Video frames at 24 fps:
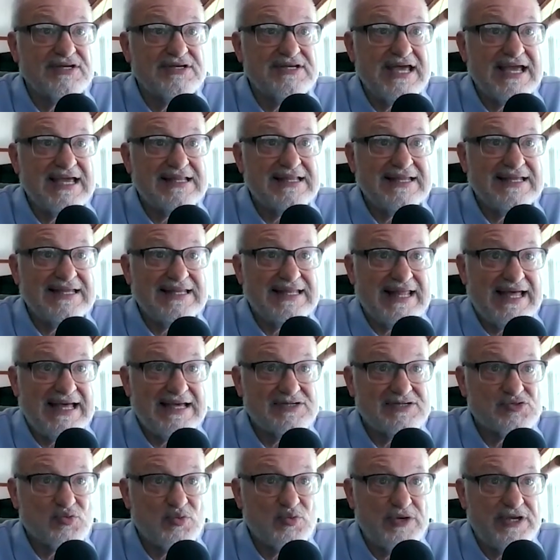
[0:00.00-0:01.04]
daily
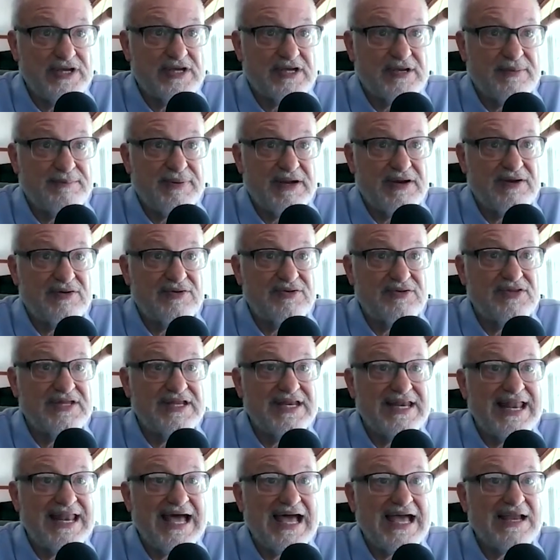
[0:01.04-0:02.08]
last week compared to the
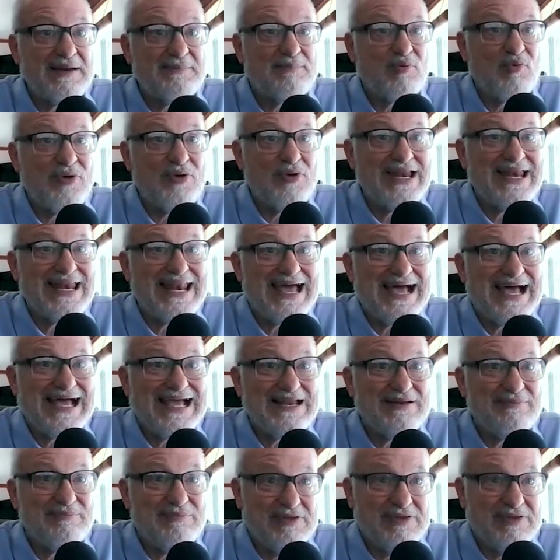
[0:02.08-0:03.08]
9.9